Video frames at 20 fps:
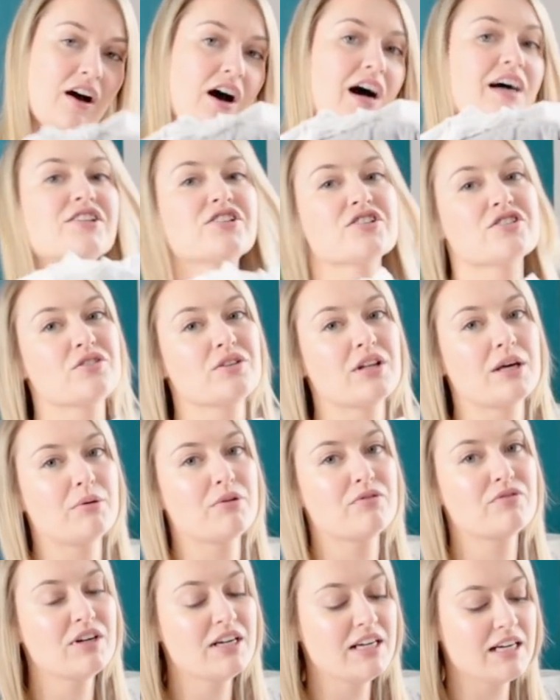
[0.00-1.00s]
I just thought they
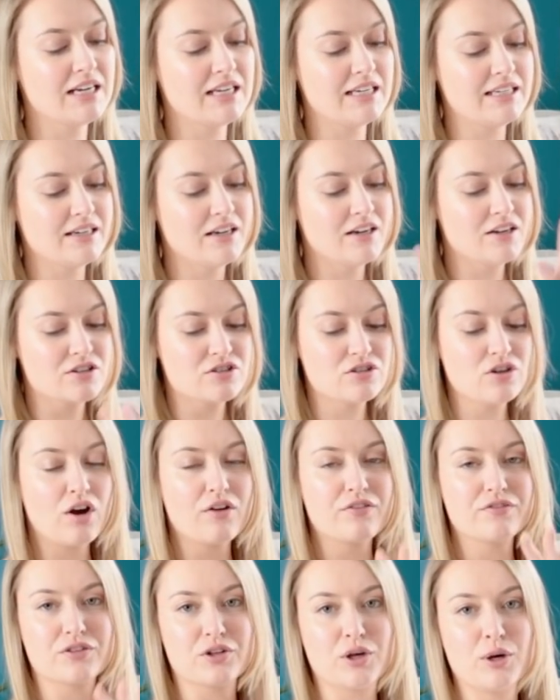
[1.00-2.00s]
were really
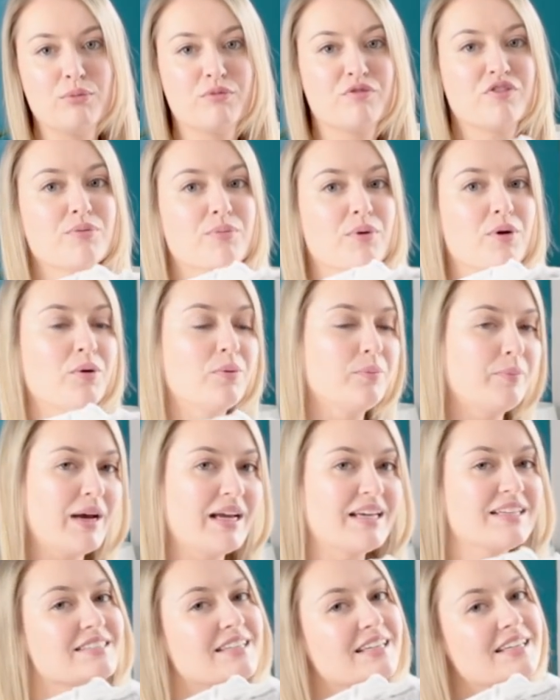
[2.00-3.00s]
soft, comfortable,
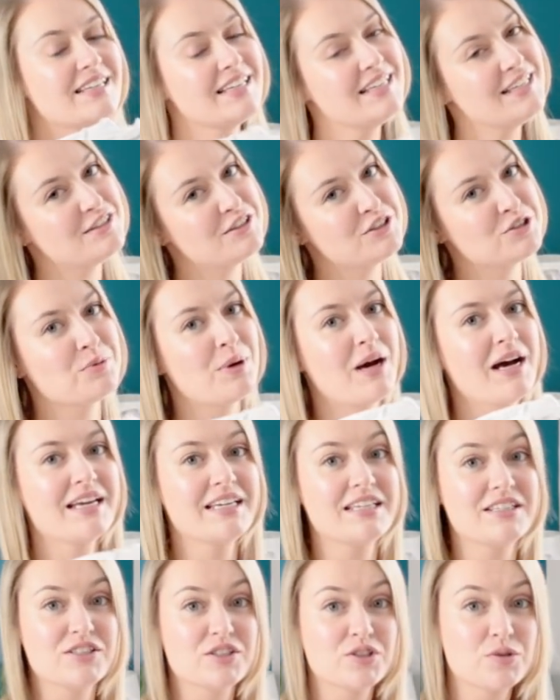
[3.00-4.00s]
basic, easy to
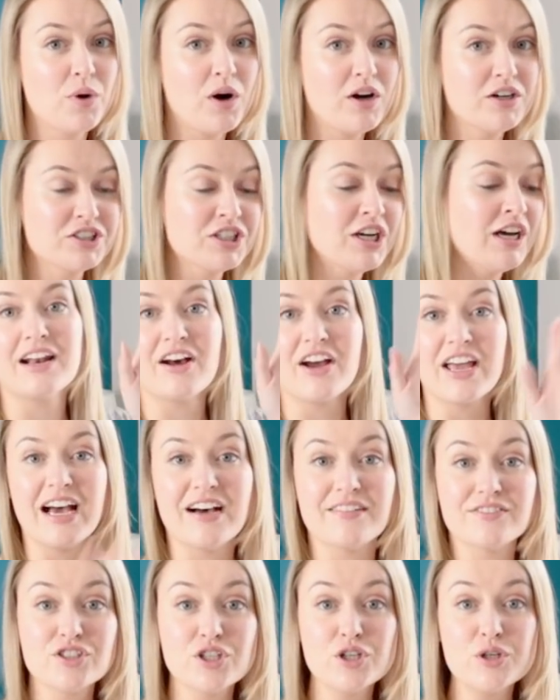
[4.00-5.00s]
wear, easy to wash. And I
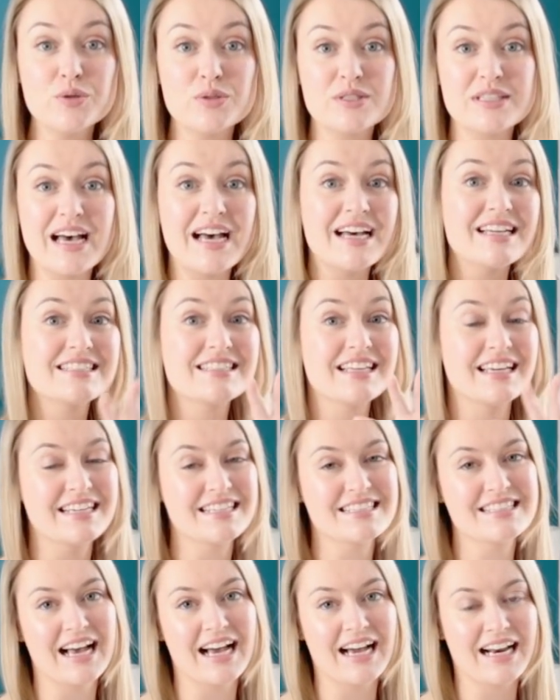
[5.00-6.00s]
have two sets
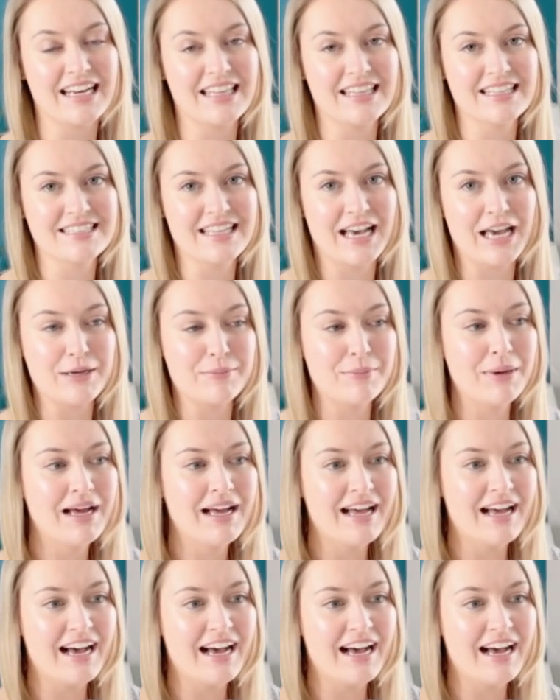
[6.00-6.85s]
exactly the same.